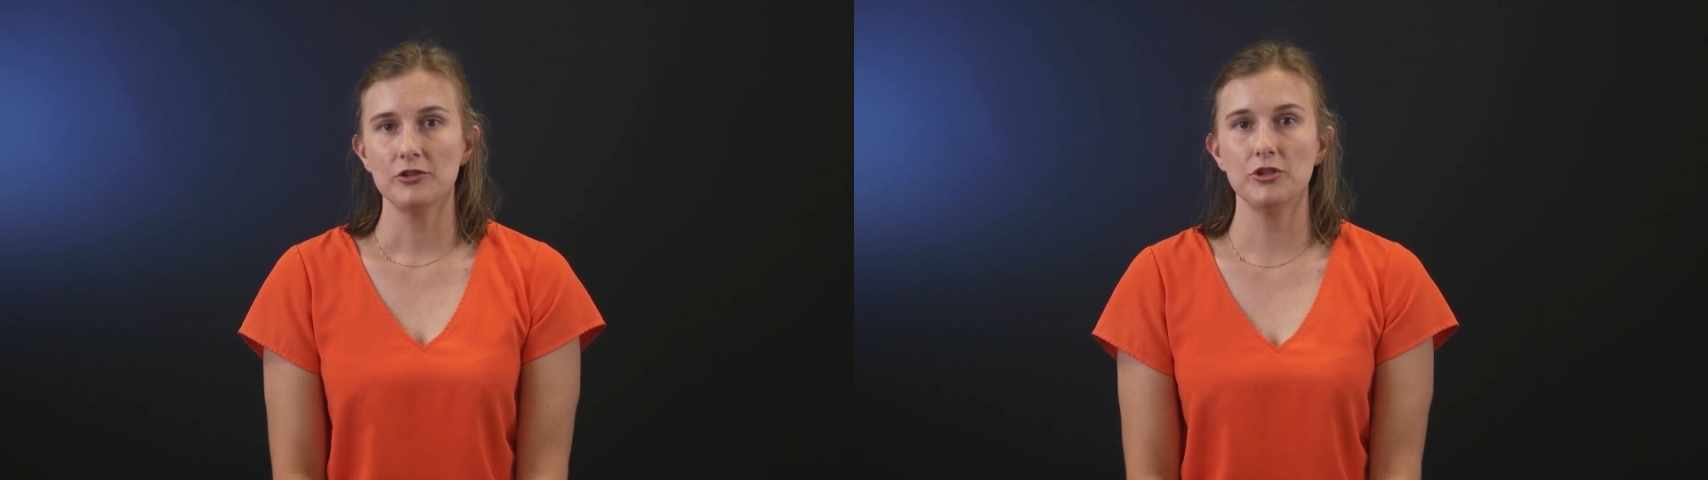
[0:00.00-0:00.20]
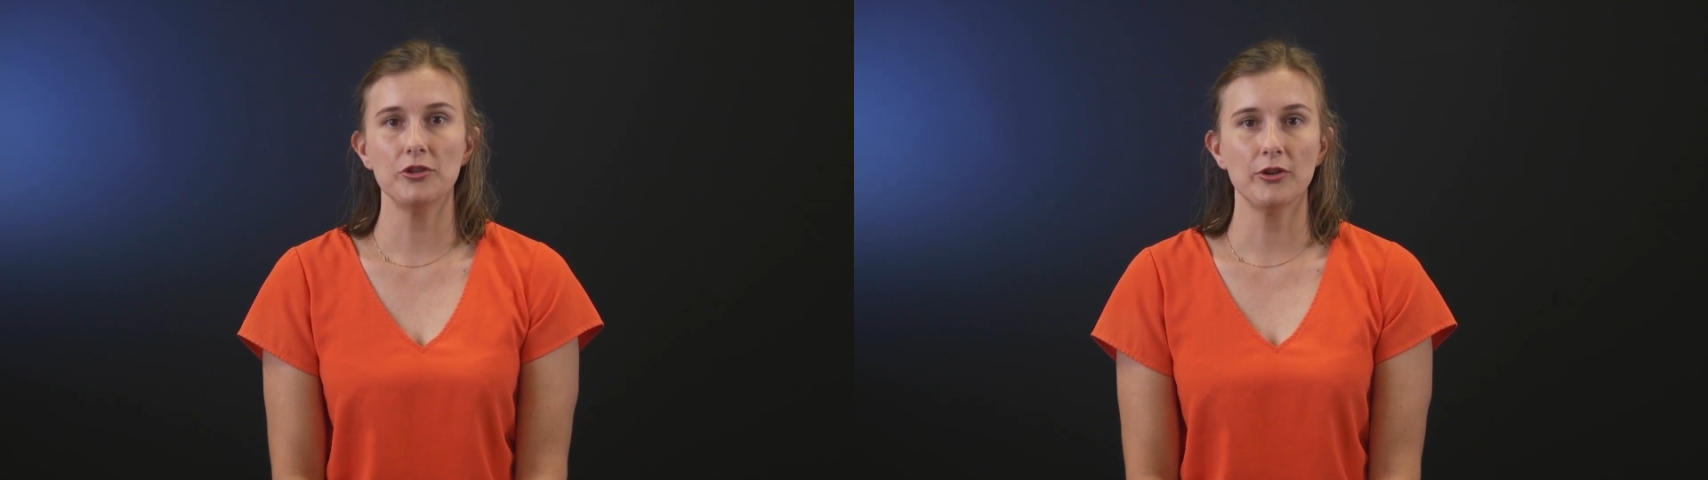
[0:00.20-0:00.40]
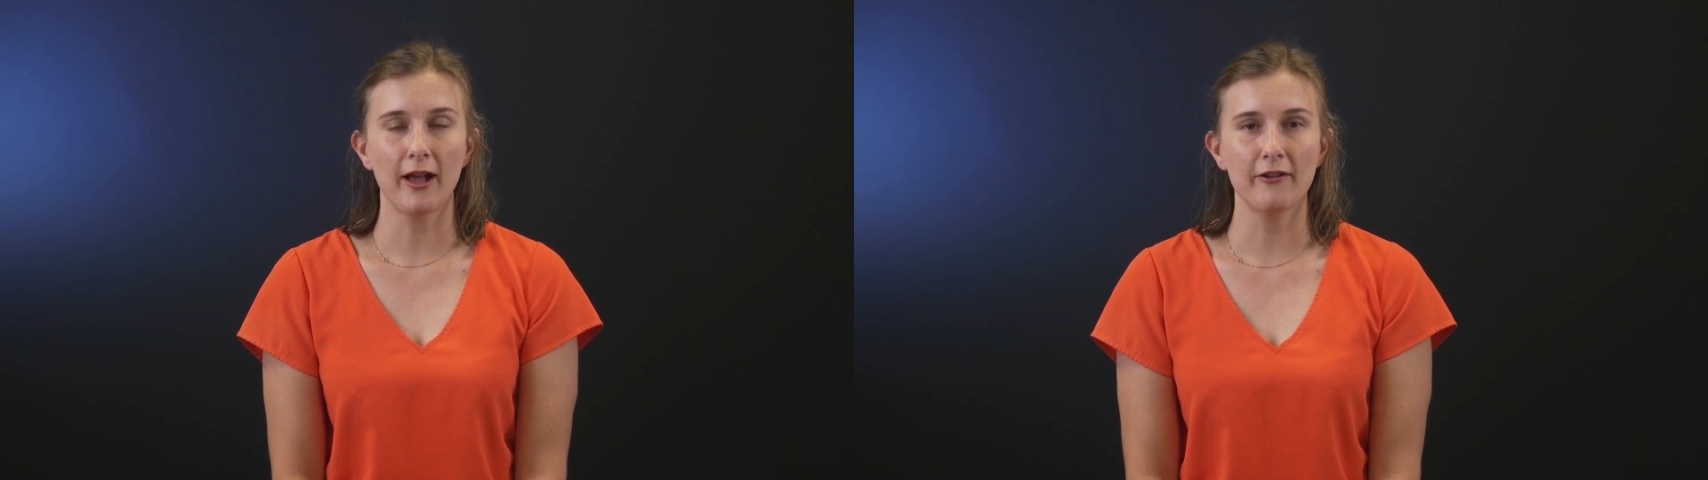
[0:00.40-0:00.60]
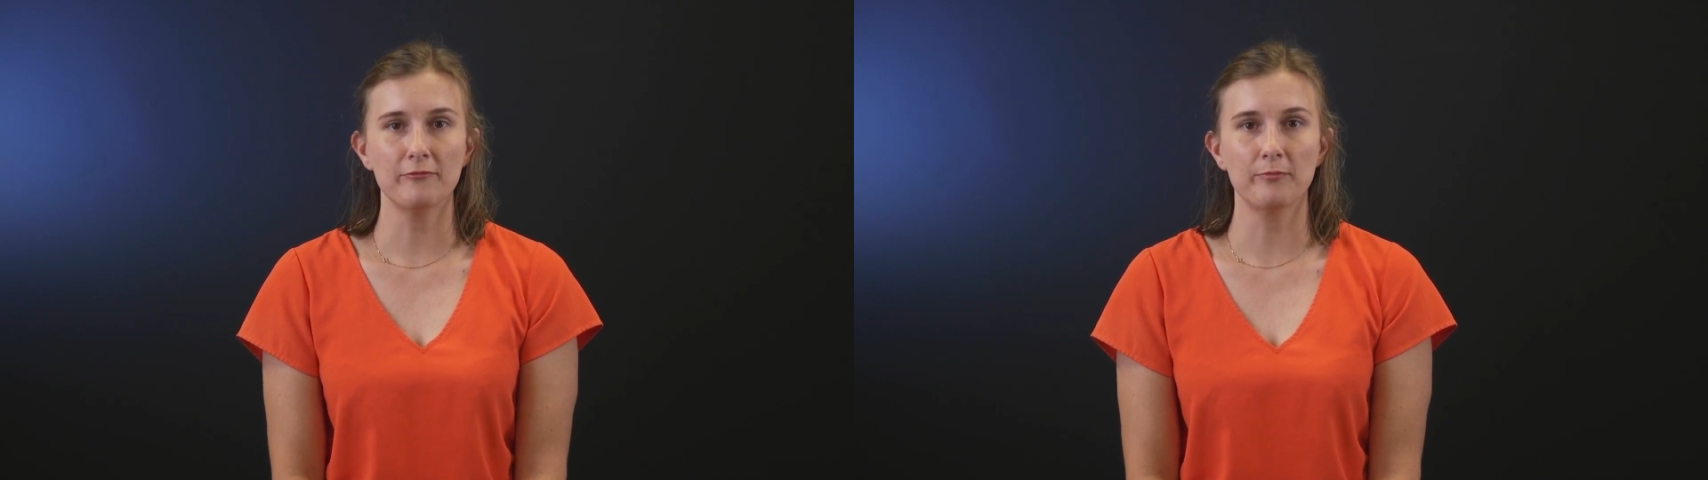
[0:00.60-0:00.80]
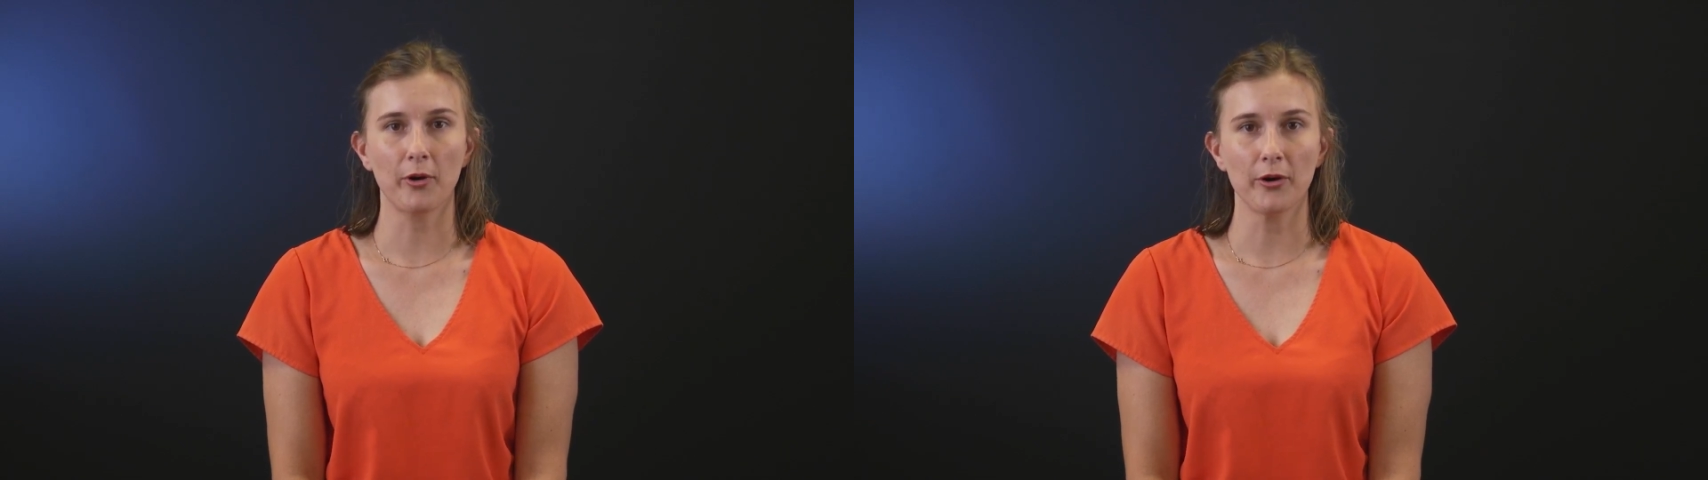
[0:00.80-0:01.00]
Do you
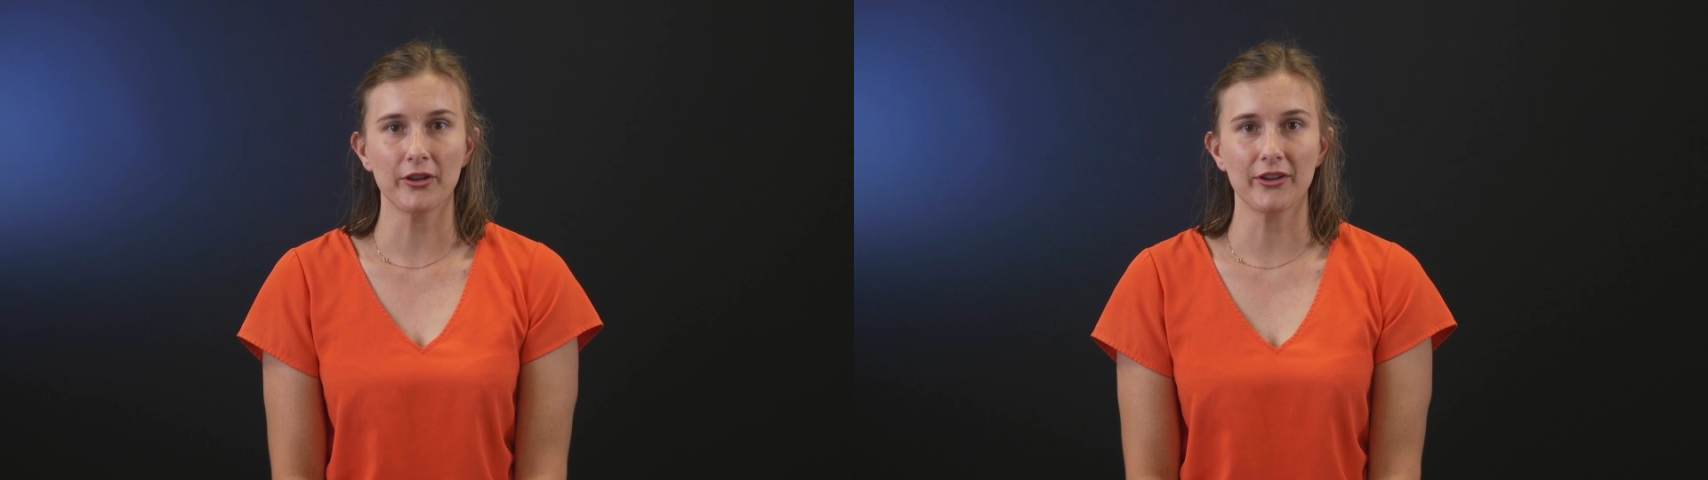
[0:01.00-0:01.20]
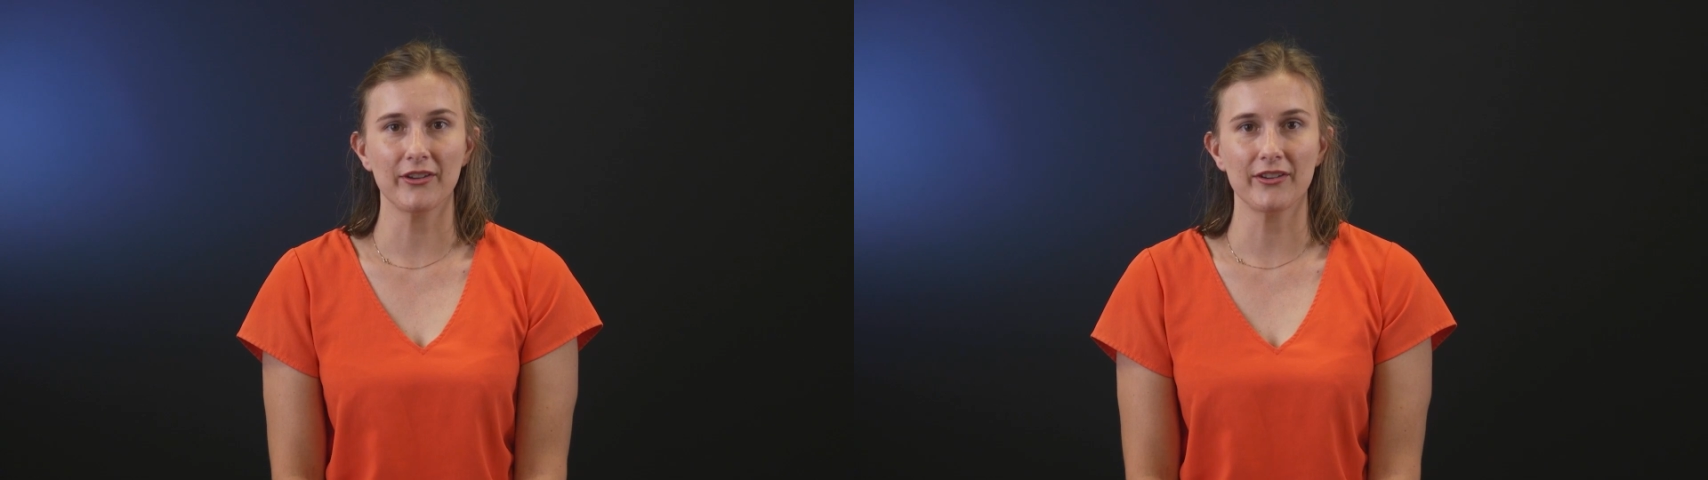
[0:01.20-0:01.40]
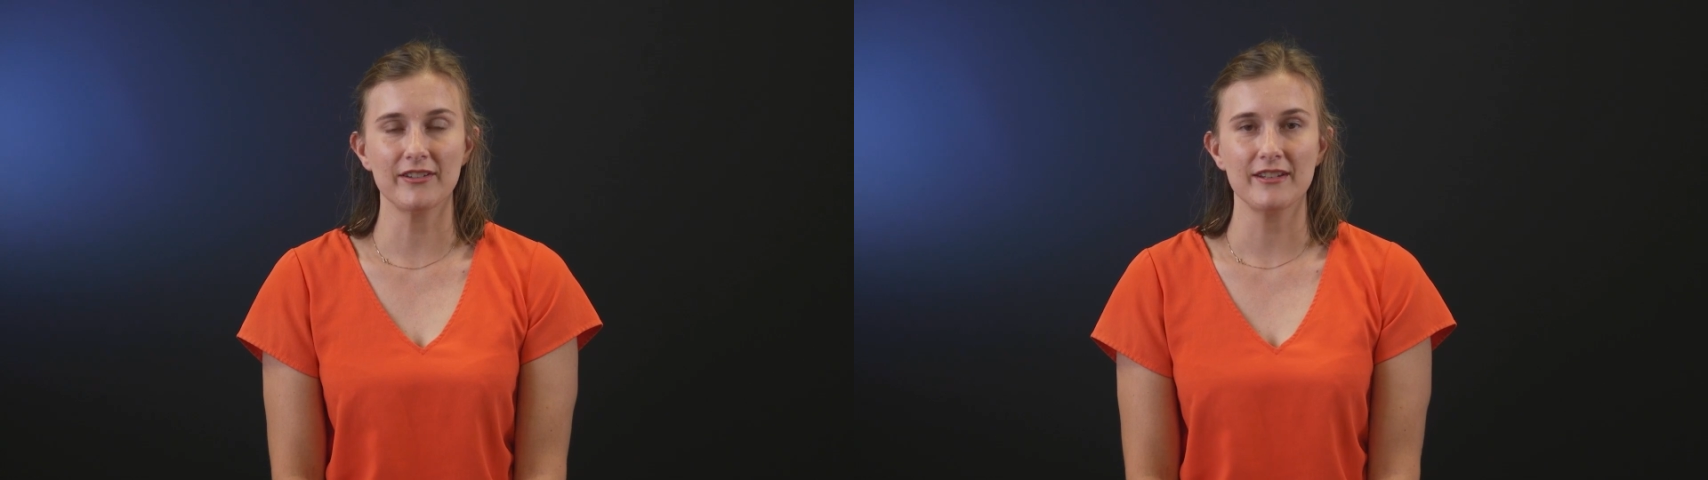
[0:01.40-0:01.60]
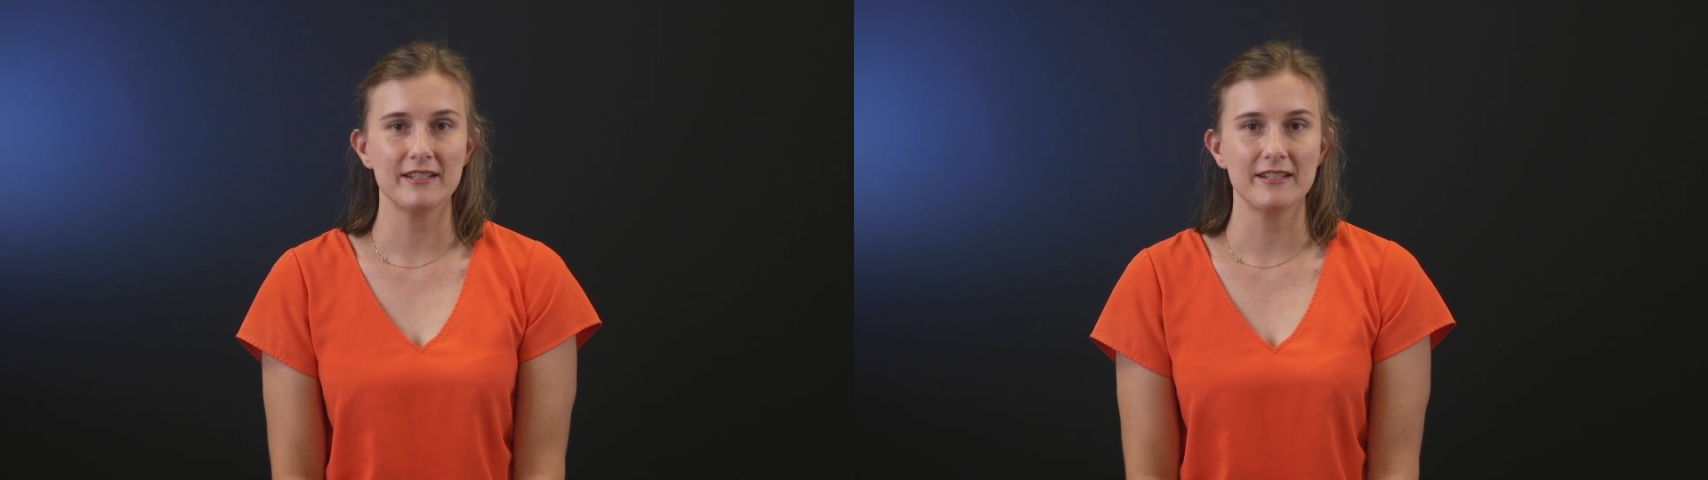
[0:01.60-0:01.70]
have broken